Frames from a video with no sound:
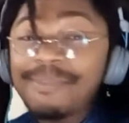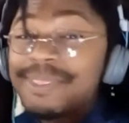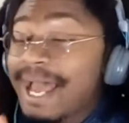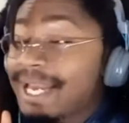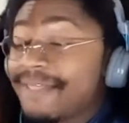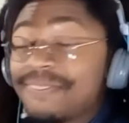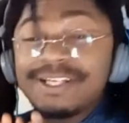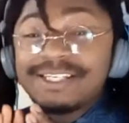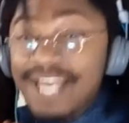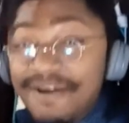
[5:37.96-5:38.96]
not in
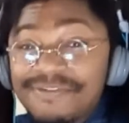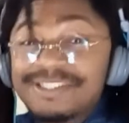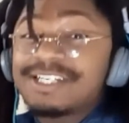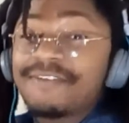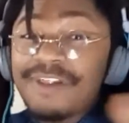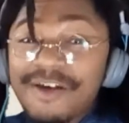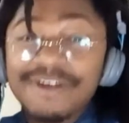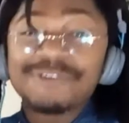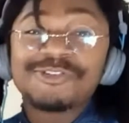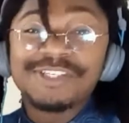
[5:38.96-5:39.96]
the deficit of
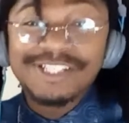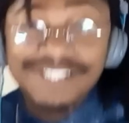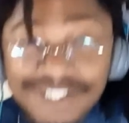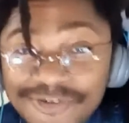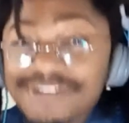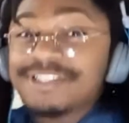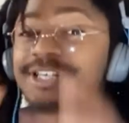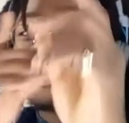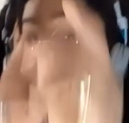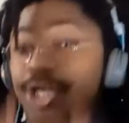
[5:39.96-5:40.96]
love interest in this series.
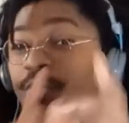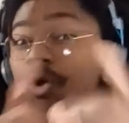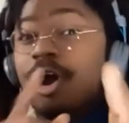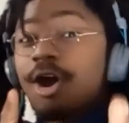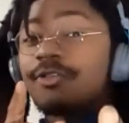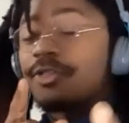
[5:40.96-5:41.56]
You are,